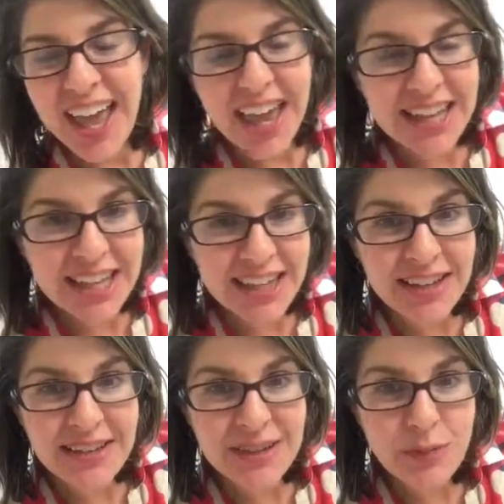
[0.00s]
anything
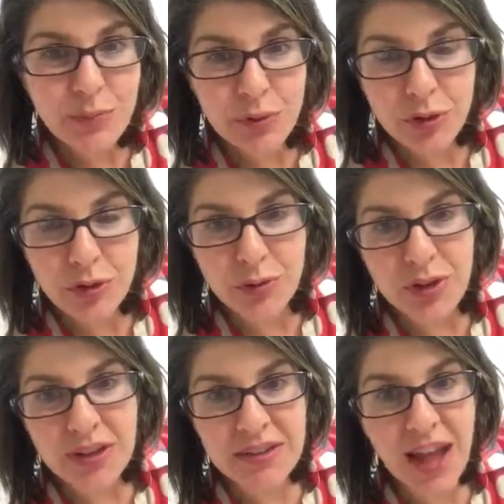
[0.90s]
that is in blue
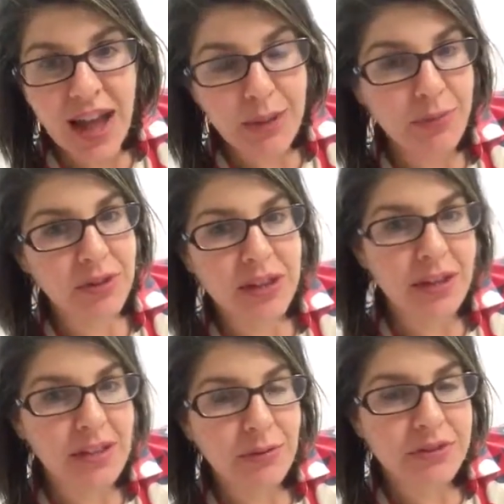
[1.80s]
is a
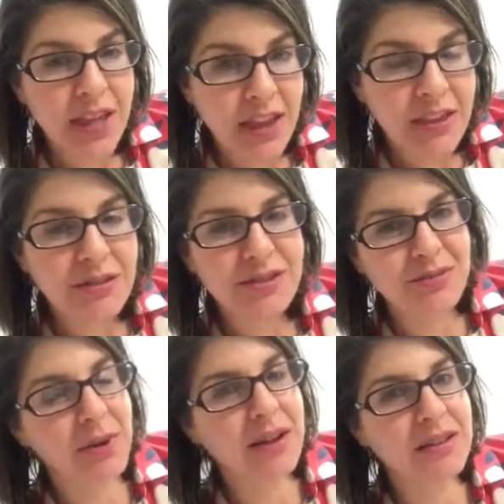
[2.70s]
hyperlink that will take you
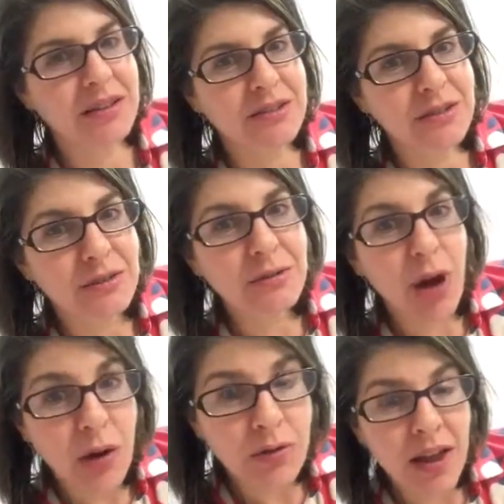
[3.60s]
directly to
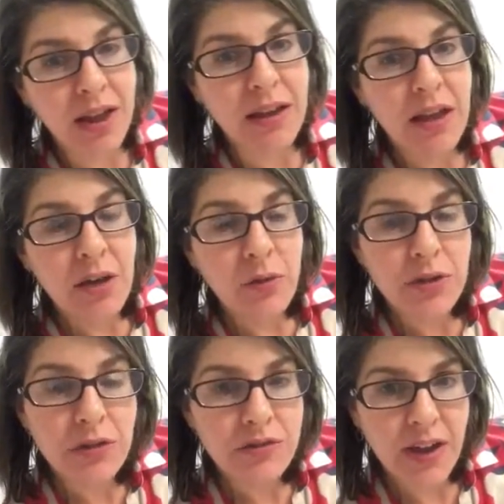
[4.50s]
ONET, where
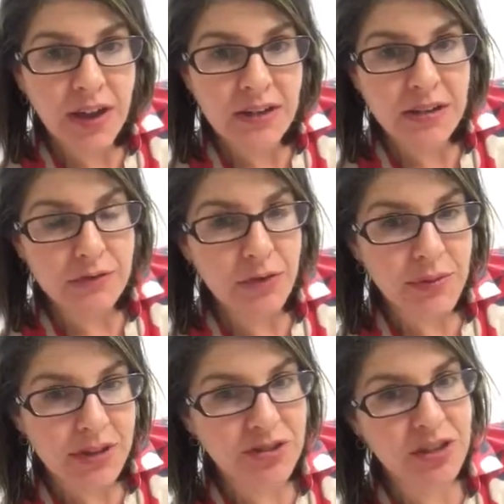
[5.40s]
you'll find
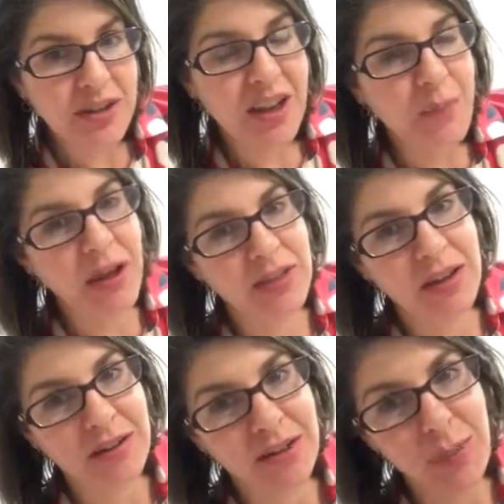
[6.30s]
information about
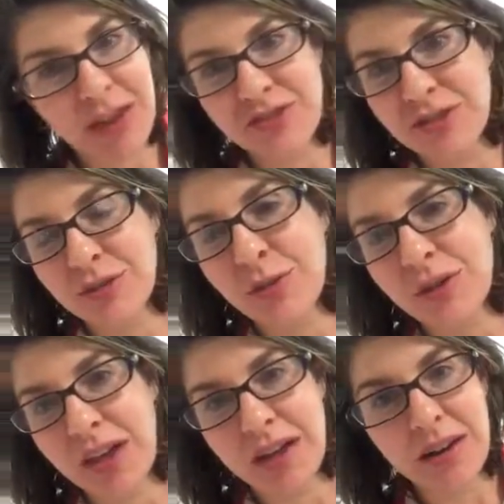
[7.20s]
that occupation
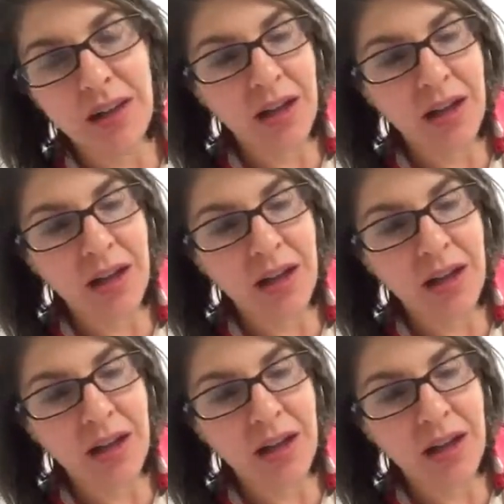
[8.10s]
or that